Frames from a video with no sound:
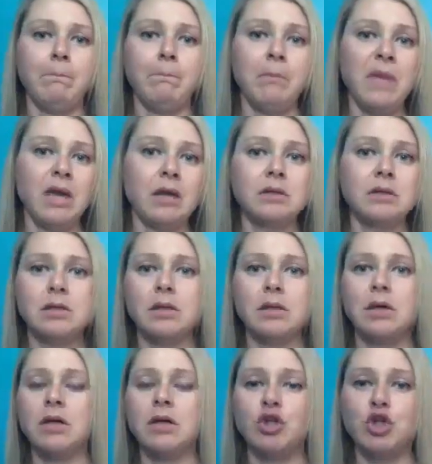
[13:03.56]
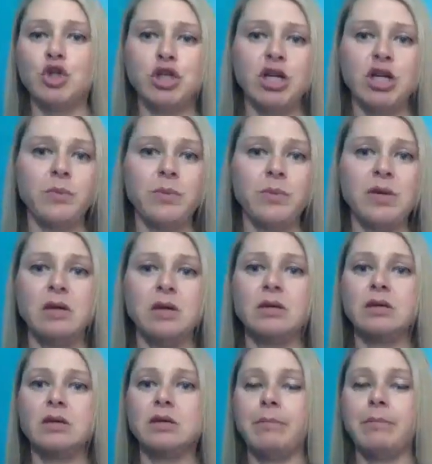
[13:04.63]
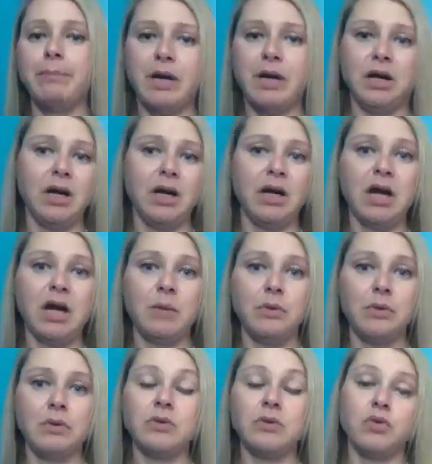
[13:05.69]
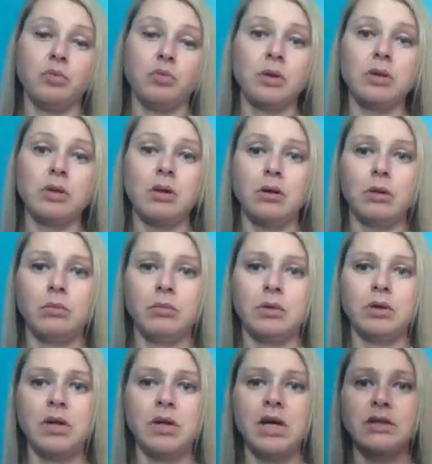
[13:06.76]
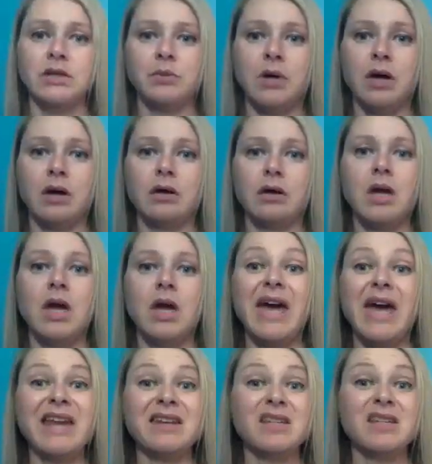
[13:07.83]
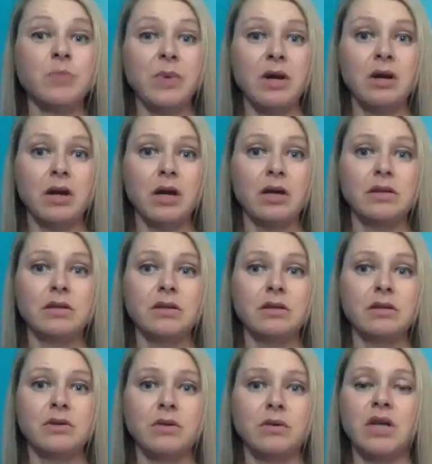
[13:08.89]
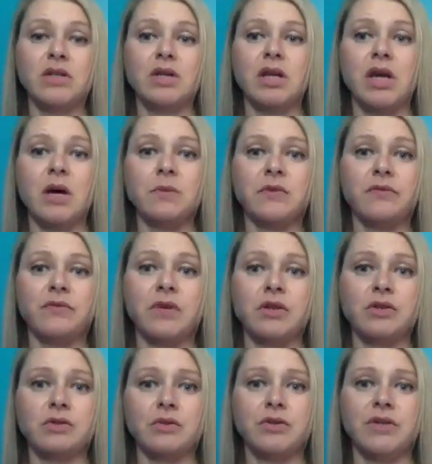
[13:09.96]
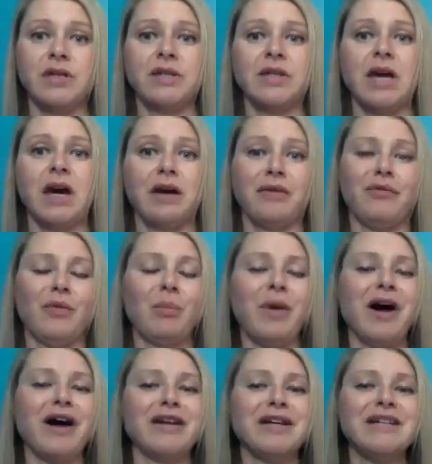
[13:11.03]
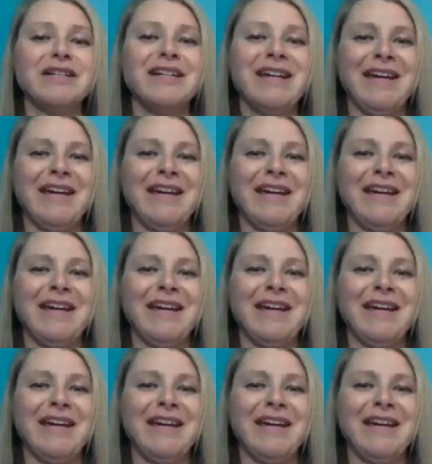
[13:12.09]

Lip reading: mint, chickpeas, pineapple is a really good one as well, and asparagus. So that's going to help to flush those things out of your body.